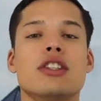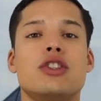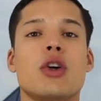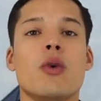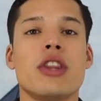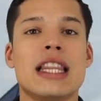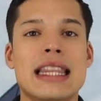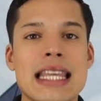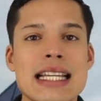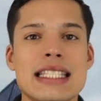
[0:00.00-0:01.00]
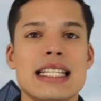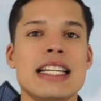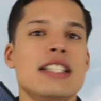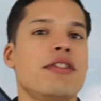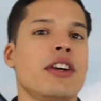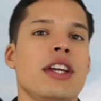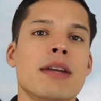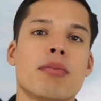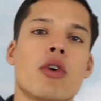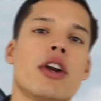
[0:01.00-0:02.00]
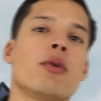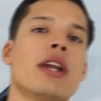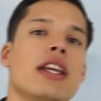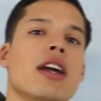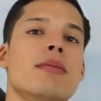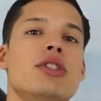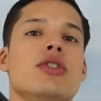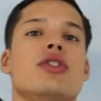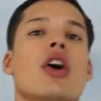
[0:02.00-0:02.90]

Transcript: So this is very important when it comes to